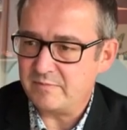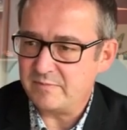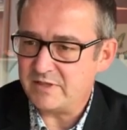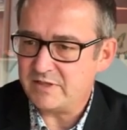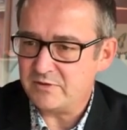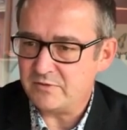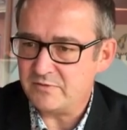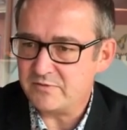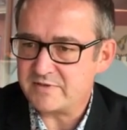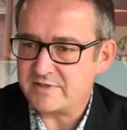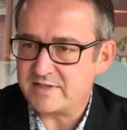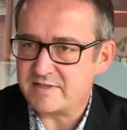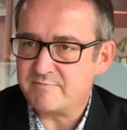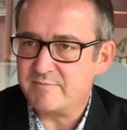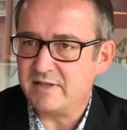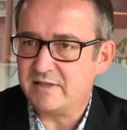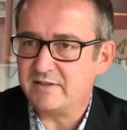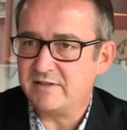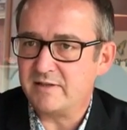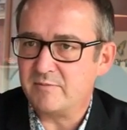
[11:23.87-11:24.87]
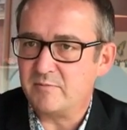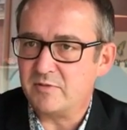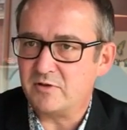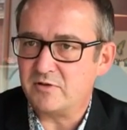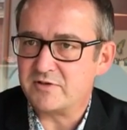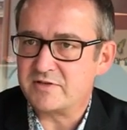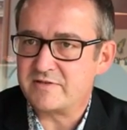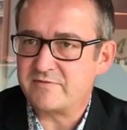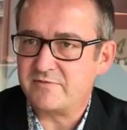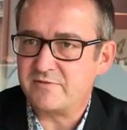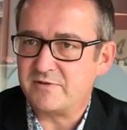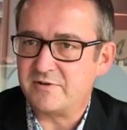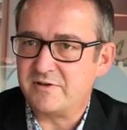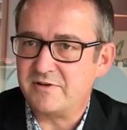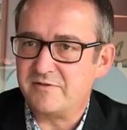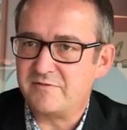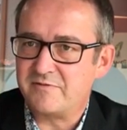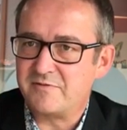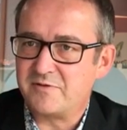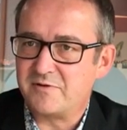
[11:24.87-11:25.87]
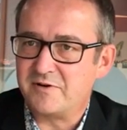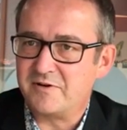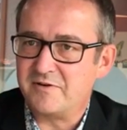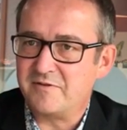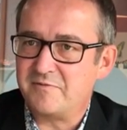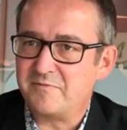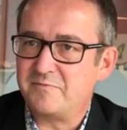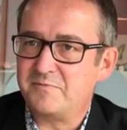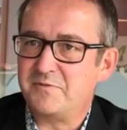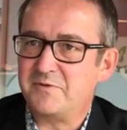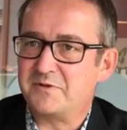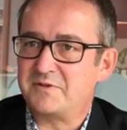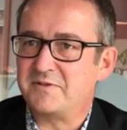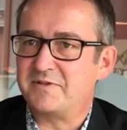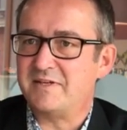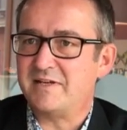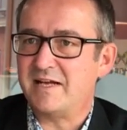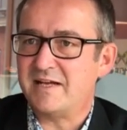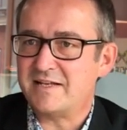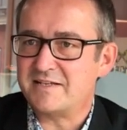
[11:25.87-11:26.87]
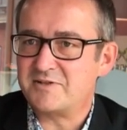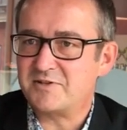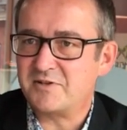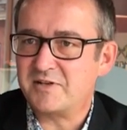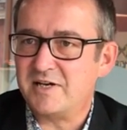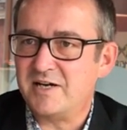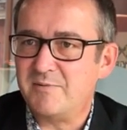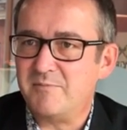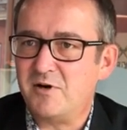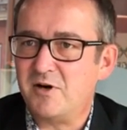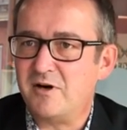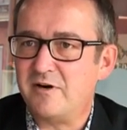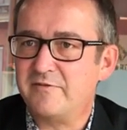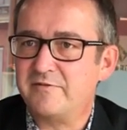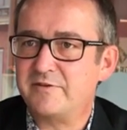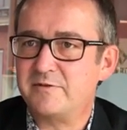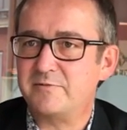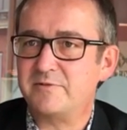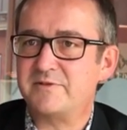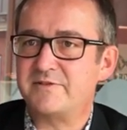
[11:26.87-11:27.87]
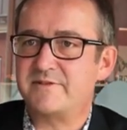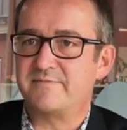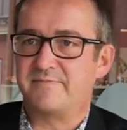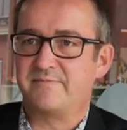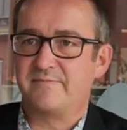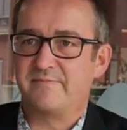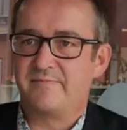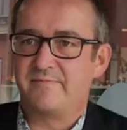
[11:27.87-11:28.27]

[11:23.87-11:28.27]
be used as building blocks for for what has to come afterwards.